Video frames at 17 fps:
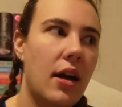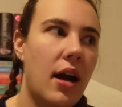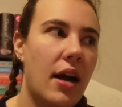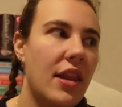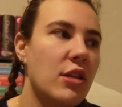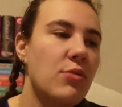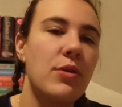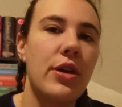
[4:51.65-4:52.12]

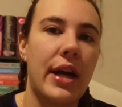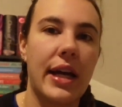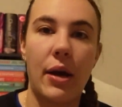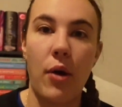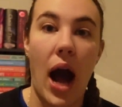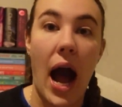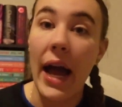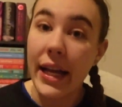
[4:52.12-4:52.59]
That's what
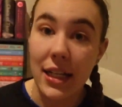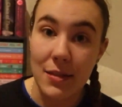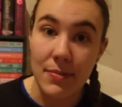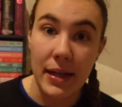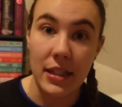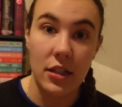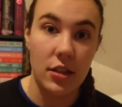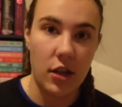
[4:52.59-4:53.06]
I
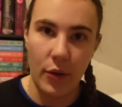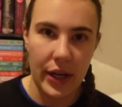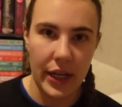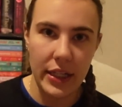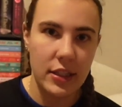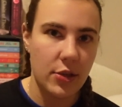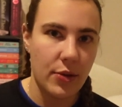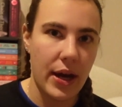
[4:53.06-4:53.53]
expected going
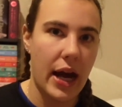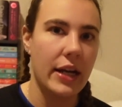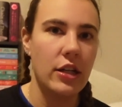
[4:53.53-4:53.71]
into it.